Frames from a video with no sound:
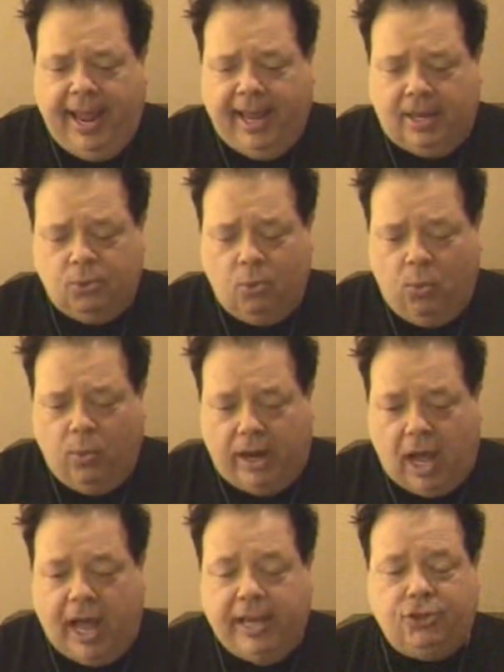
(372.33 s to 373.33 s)
And
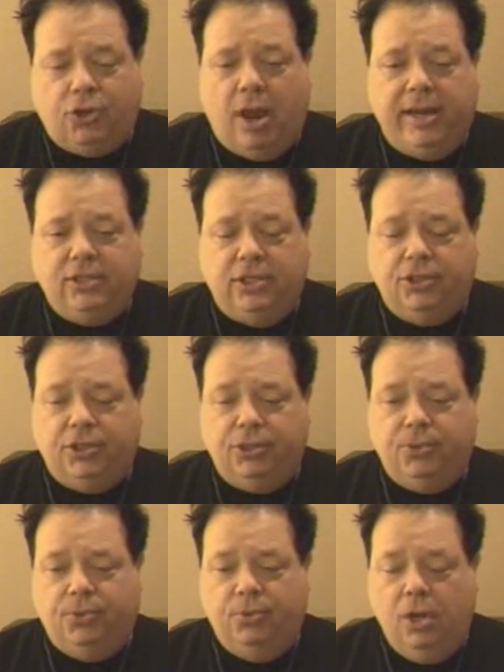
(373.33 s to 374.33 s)
what I tried to
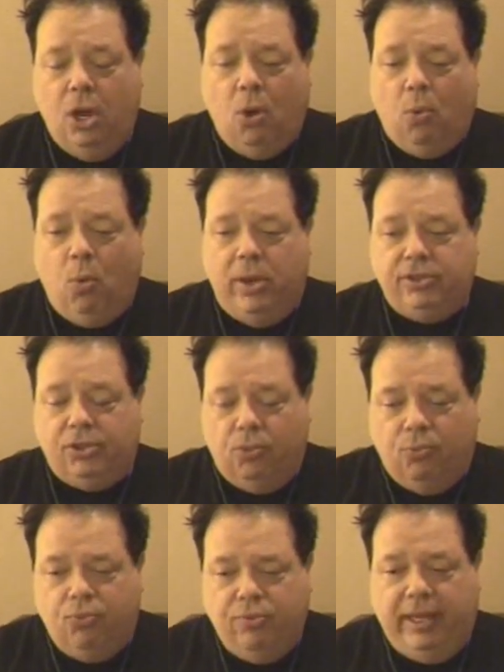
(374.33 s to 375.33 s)
do
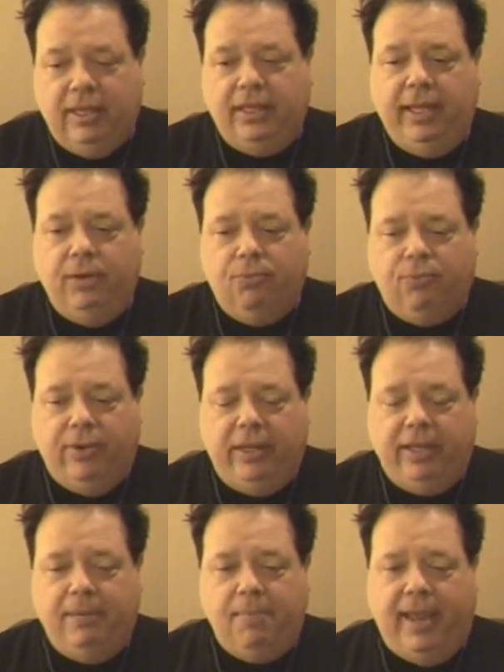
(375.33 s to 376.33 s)
was really,
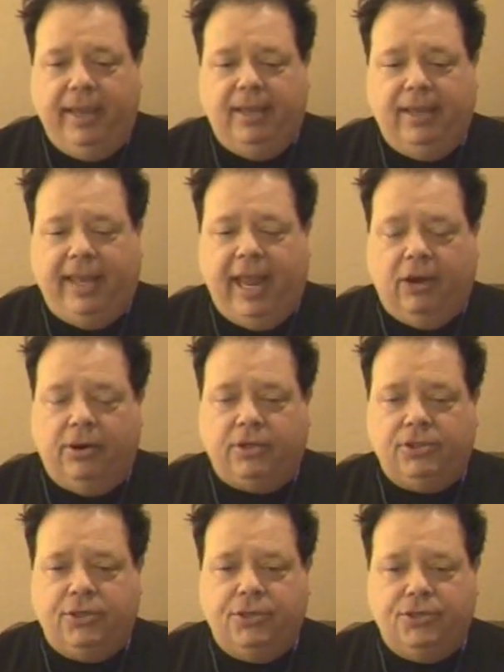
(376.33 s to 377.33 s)
really make
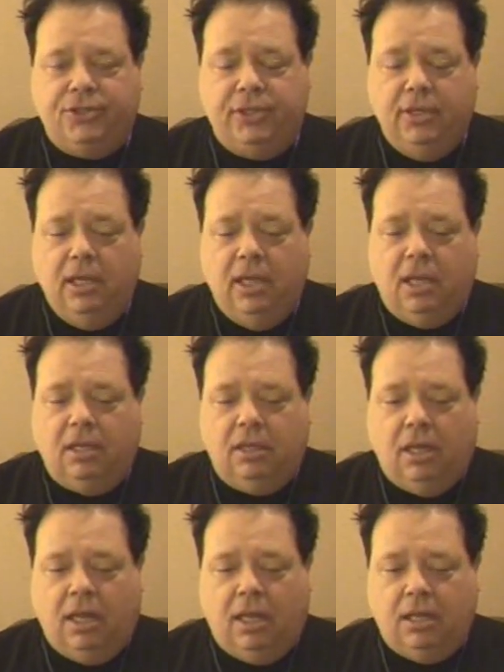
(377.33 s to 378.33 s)
characters
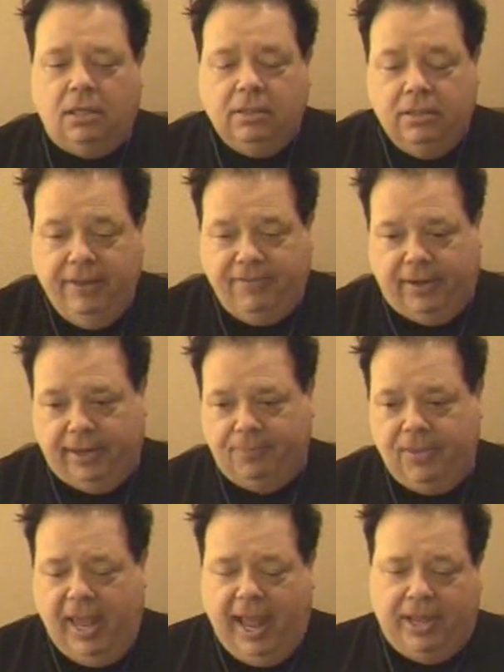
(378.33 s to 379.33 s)

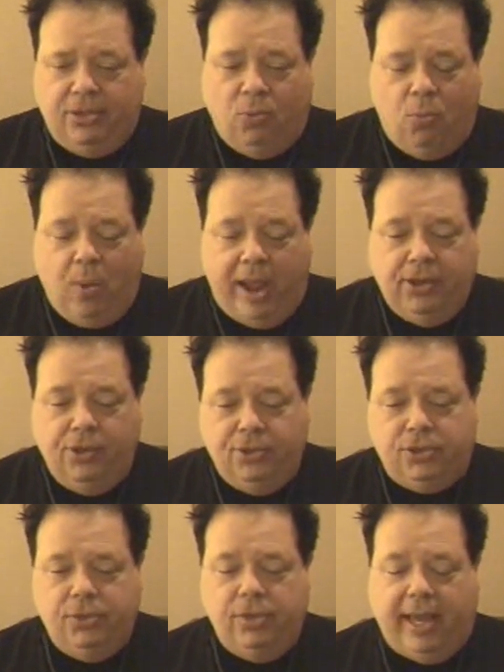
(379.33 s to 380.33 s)
living. And the way
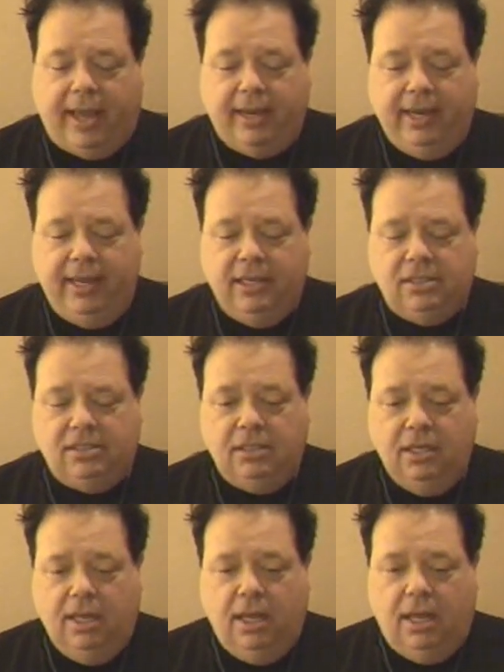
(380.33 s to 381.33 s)
you do that is